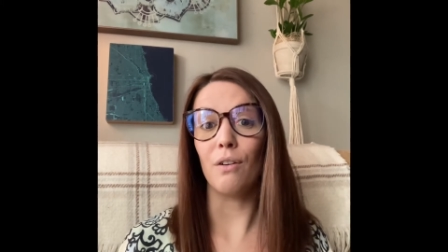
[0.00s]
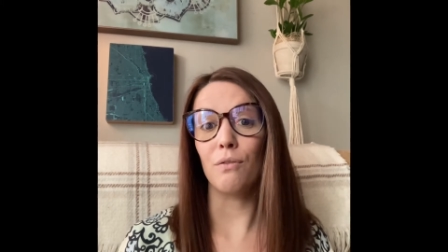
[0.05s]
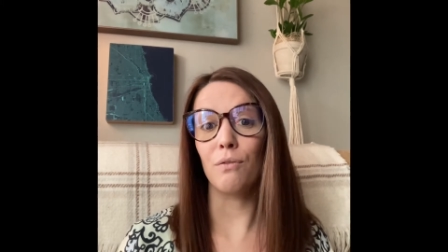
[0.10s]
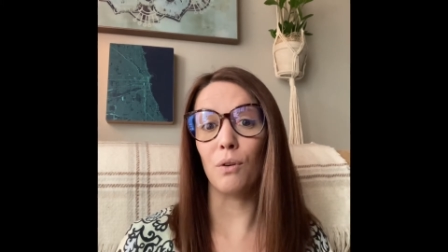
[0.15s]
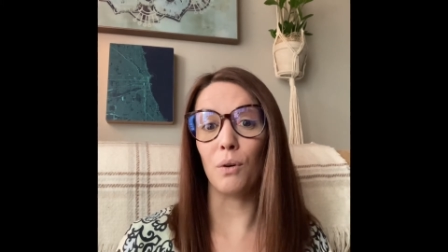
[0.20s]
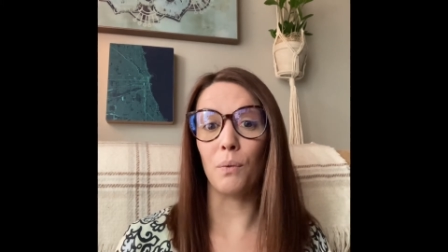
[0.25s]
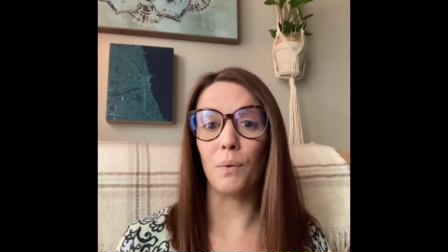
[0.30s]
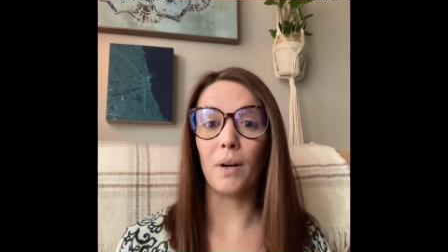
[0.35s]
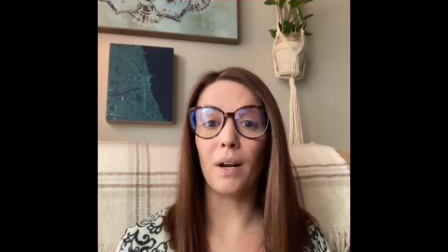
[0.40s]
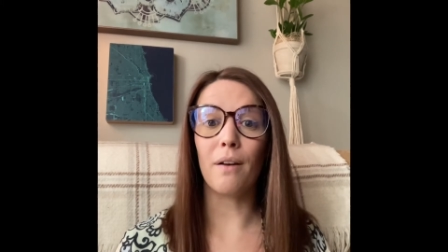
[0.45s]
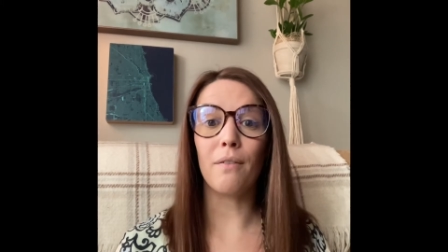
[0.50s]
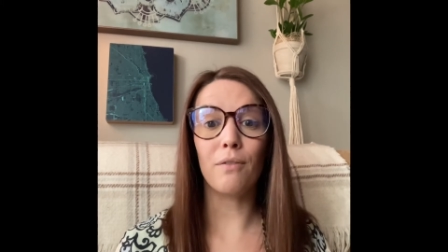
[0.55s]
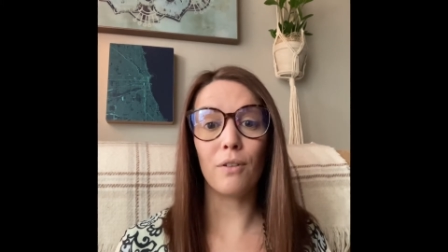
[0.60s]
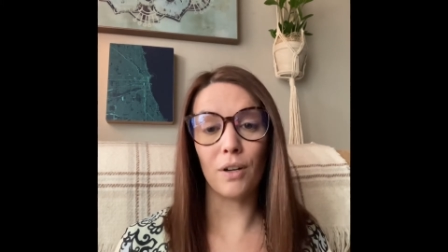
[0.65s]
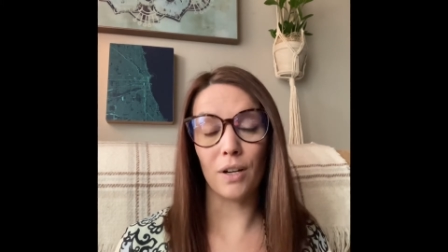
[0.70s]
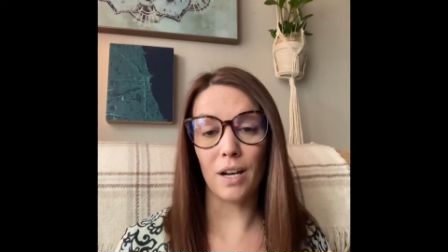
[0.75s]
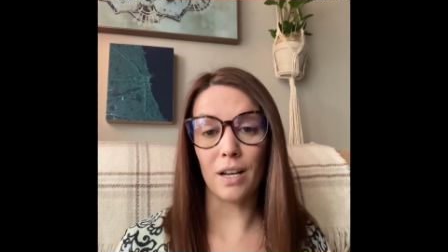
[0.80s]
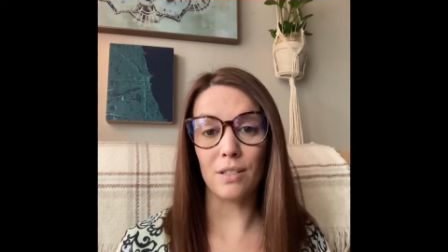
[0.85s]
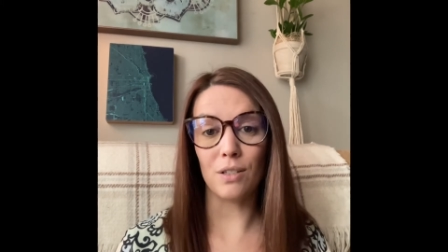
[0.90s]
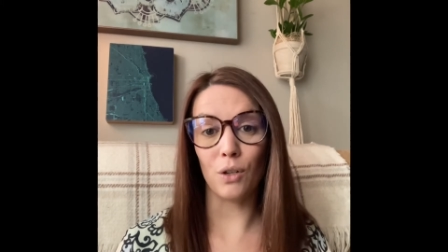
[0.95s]
for whatever
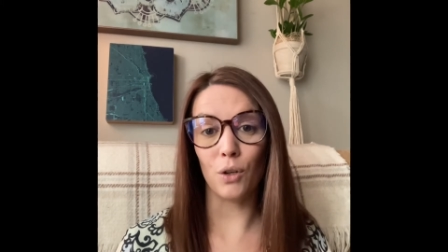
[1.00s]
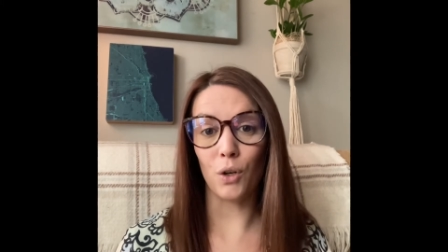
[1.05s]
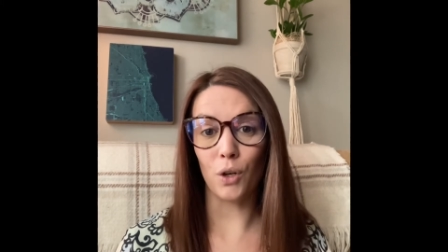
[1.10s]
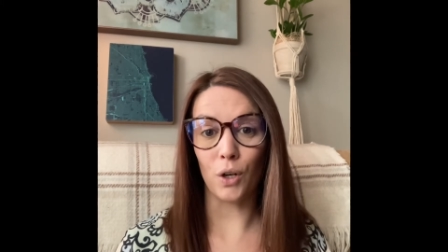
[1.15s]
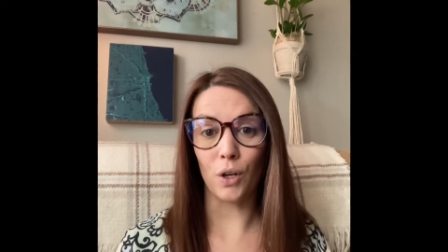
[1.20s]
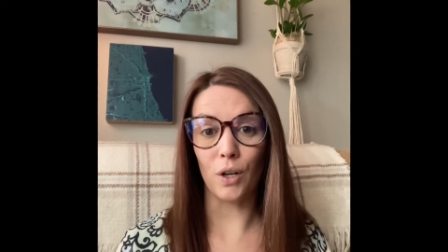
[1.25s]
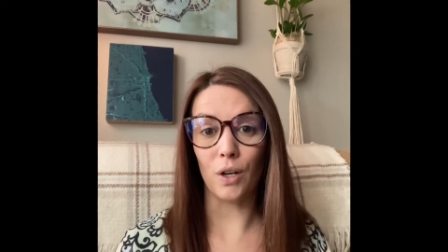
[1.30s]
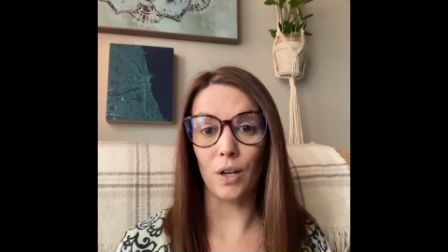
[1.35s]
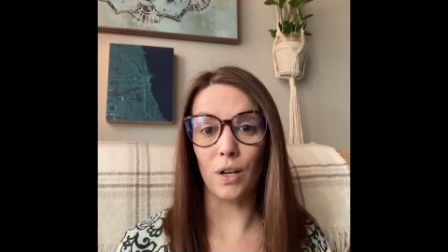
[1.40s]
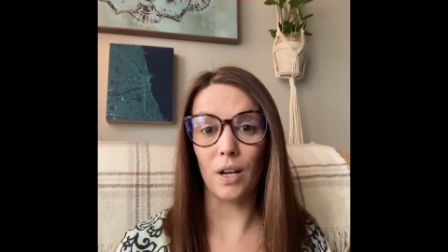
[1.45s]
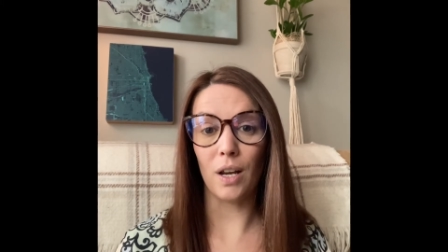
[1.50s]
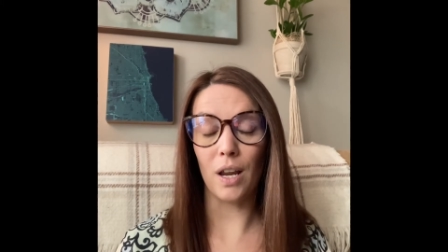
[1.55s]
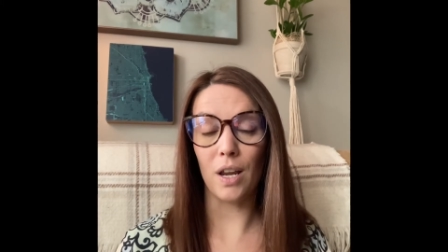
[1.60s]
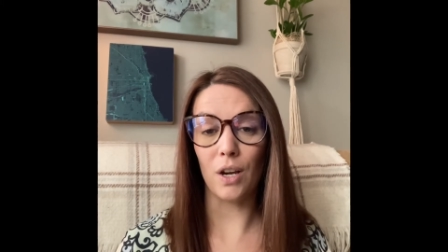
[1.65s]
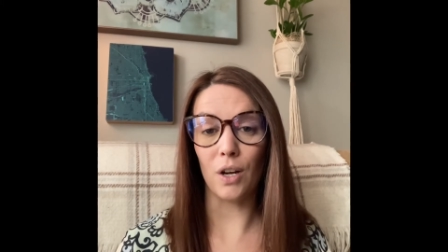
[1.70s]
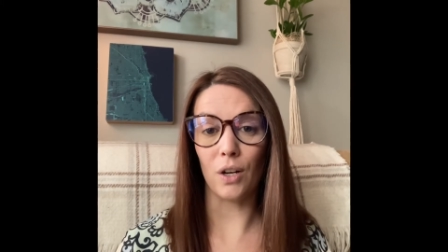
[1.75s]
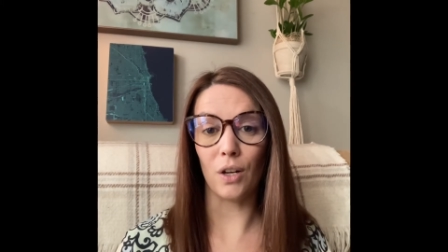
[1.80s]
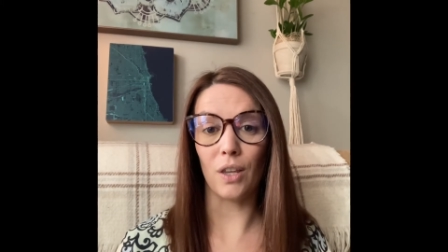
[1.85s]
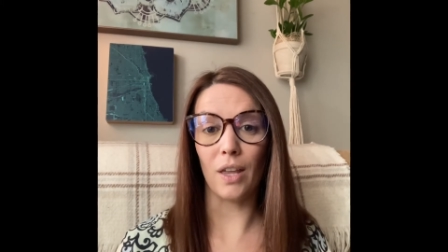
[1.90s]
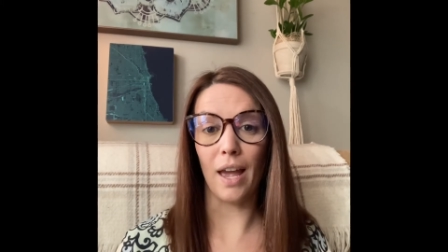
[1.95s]
has occurred in
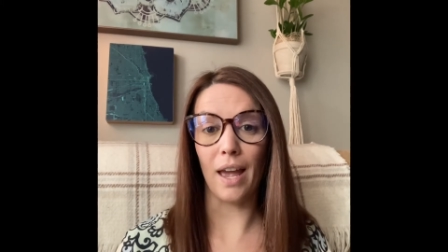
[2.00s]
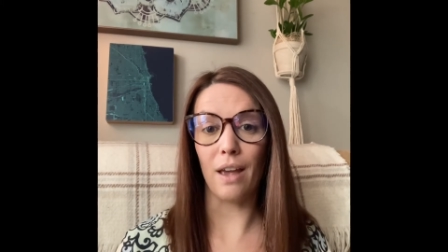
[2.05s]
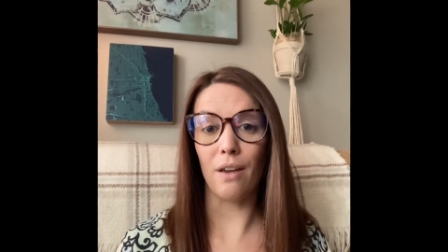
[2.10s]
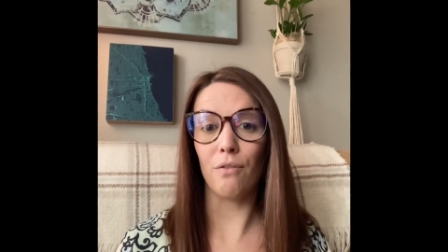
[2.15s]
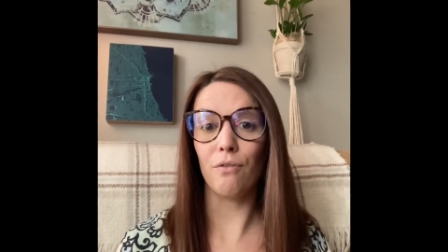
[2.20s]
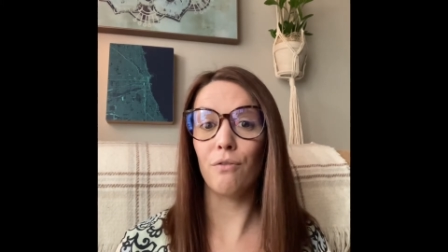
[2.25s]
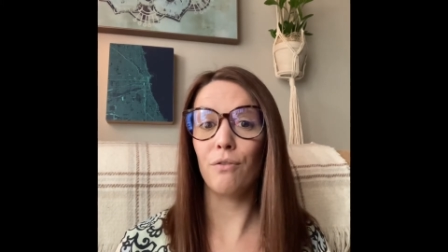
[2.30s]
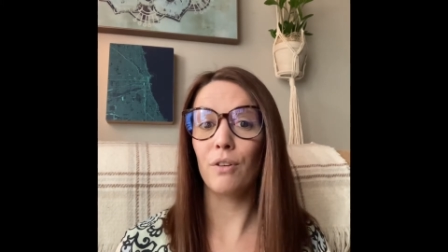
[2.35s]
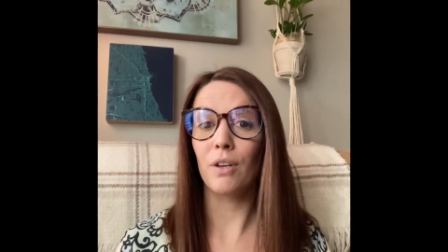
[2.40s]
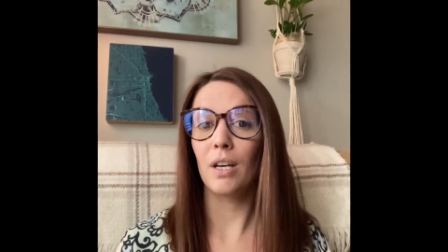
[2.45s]
your life